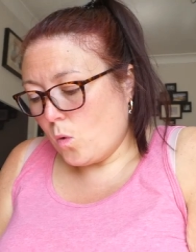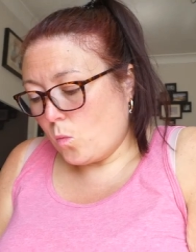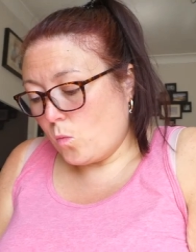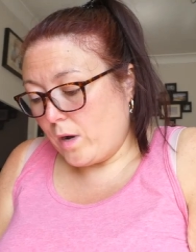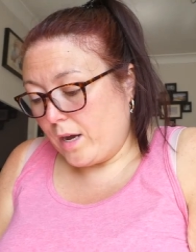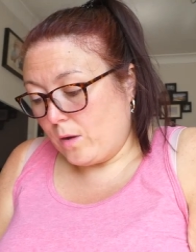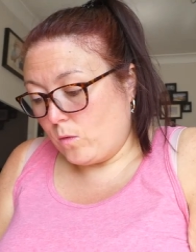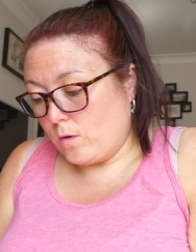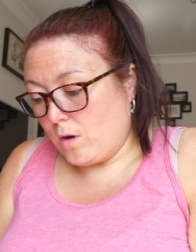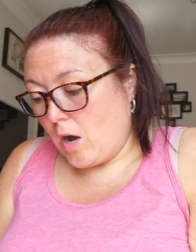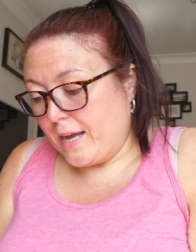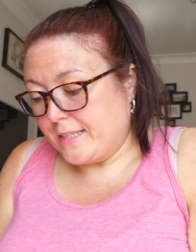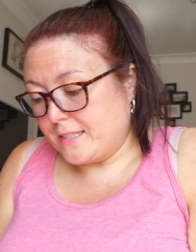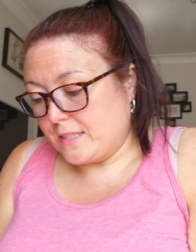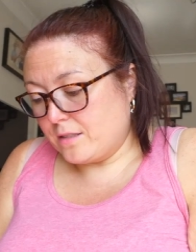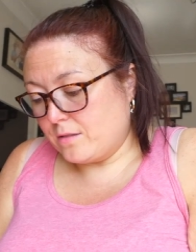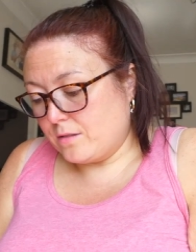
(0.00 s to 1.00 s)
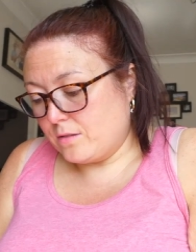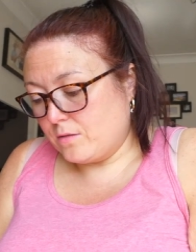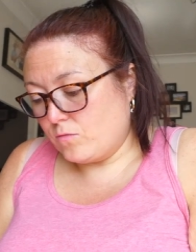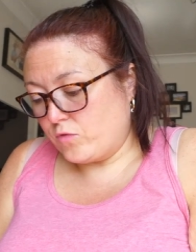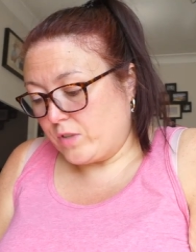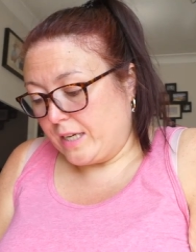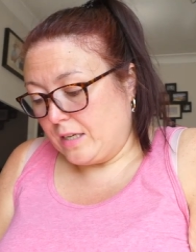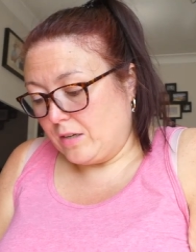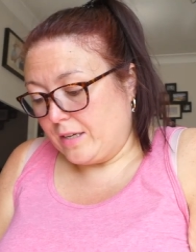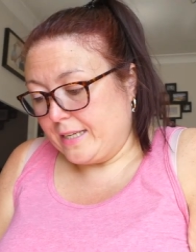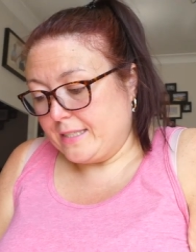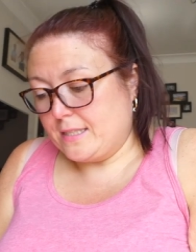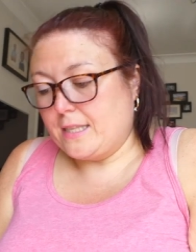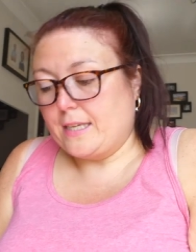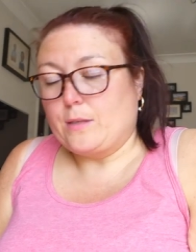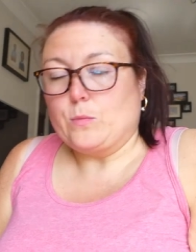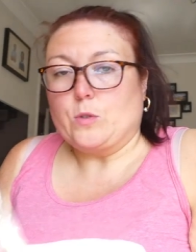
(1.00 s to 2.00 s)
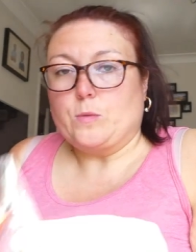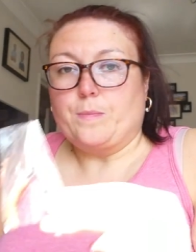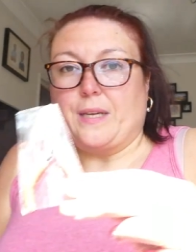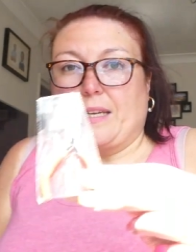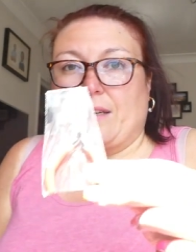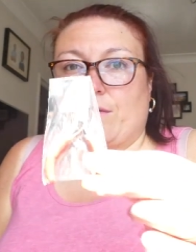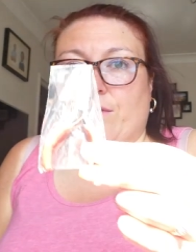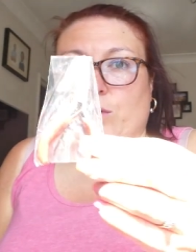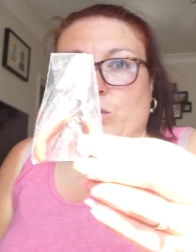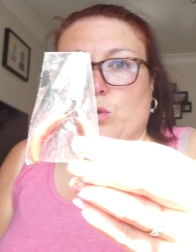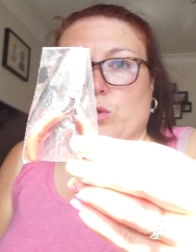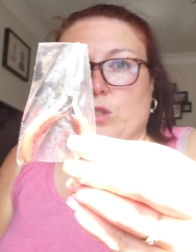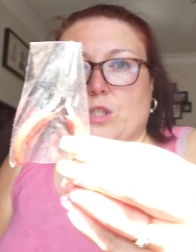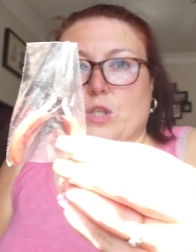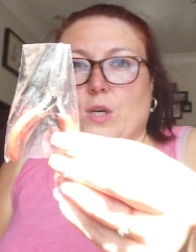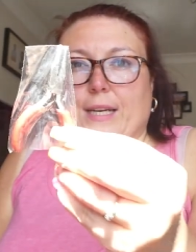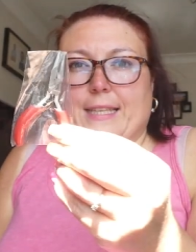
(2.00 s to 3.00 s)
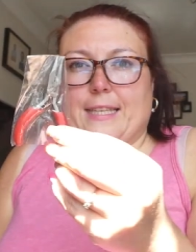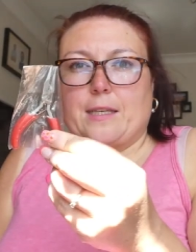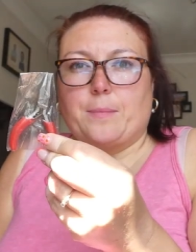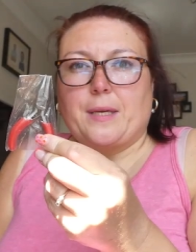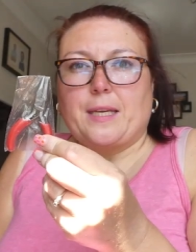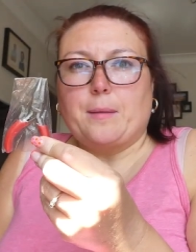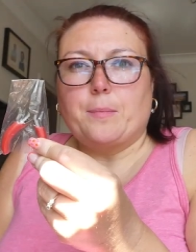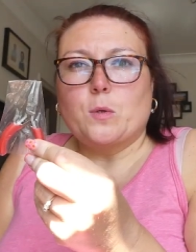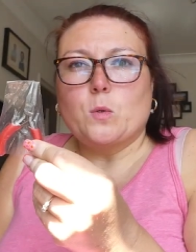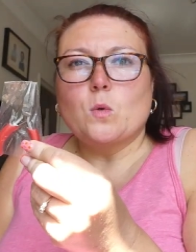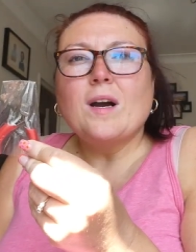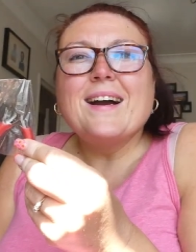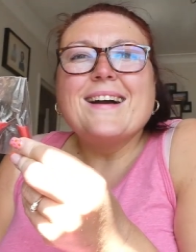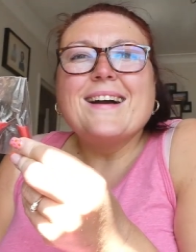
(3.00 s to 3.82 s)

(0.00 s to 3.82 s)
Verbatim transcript: Well, I didn't realise they would be for tiny people.